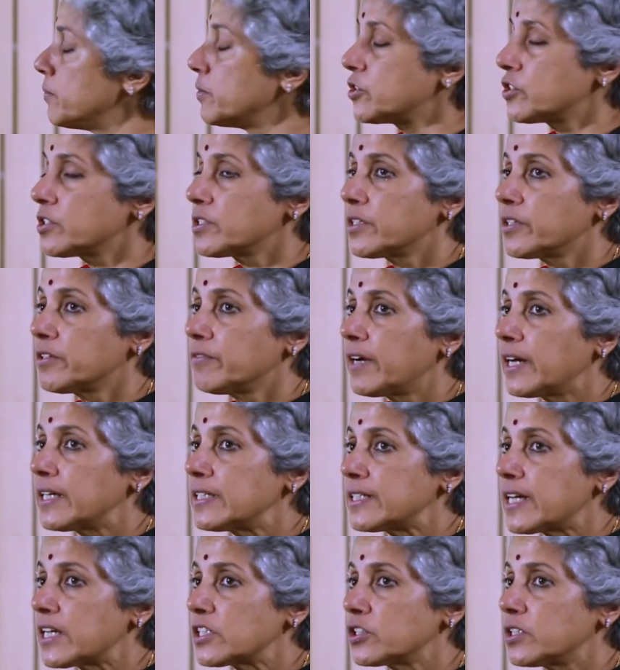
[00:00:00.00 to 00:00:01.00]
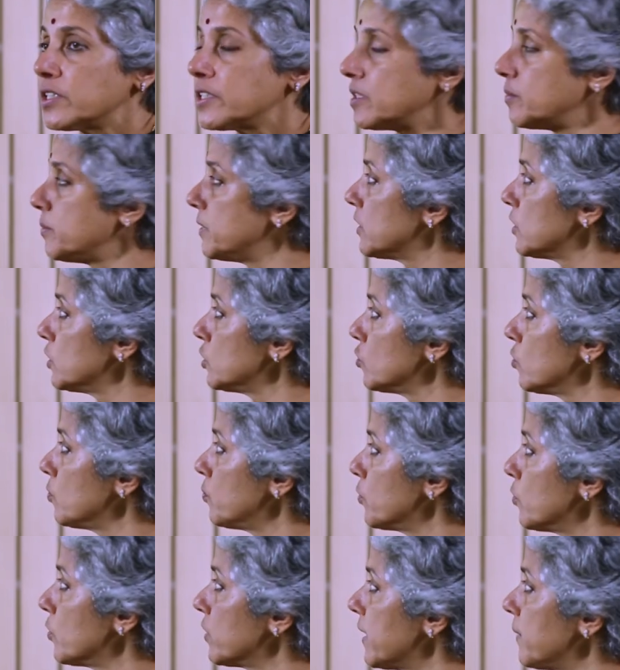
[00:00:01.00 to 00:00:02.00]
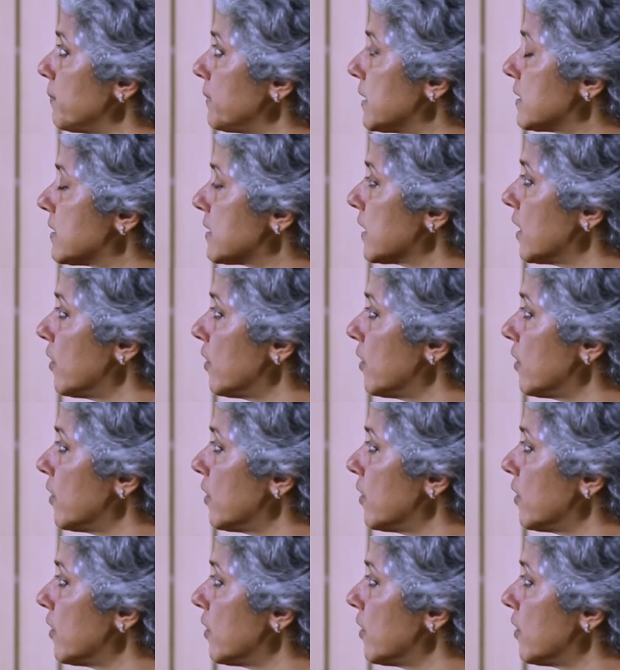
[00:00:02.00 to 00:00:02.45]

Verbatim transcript: which is a revised national T B control program. That's the